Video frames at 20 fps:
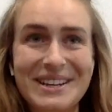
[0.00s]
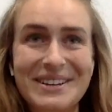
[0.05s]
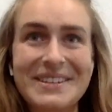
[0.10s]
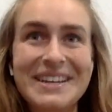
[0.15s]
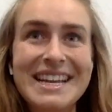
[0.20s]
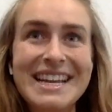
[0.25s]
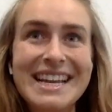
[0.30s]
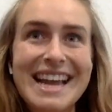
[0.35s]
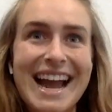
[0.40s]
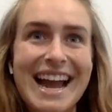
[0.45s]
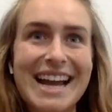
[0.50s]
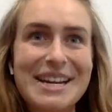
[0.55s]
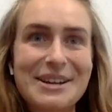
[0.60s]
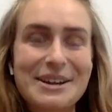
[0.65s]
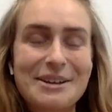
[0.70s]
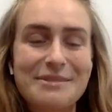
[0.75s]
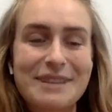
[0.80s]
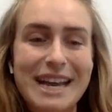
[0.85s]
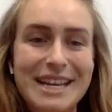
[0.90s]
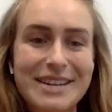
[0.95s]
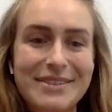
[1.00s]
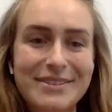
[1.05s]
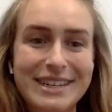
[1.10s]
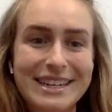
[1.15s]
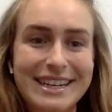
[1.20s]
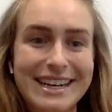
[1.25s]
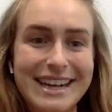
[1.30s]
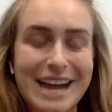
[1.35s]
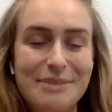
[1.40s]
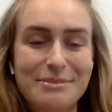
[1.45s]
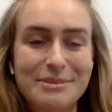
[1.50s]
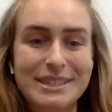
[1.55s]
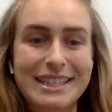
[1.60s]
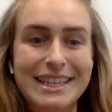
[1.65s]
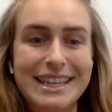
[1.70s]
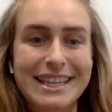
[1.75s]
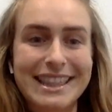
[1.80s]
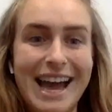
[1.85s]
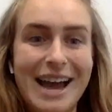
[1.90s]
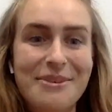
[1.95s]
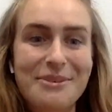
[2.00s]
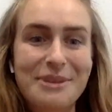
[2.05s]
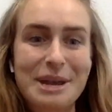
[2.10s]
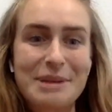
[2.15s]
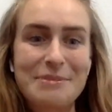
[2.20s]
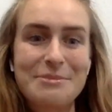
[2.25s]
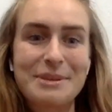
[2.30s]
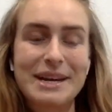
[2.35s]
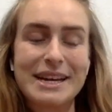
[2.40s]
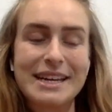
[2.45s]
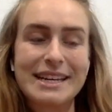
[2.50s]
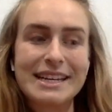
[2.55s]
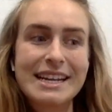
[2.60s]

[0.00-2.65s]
So I know I'm kind of an anomaly in that way,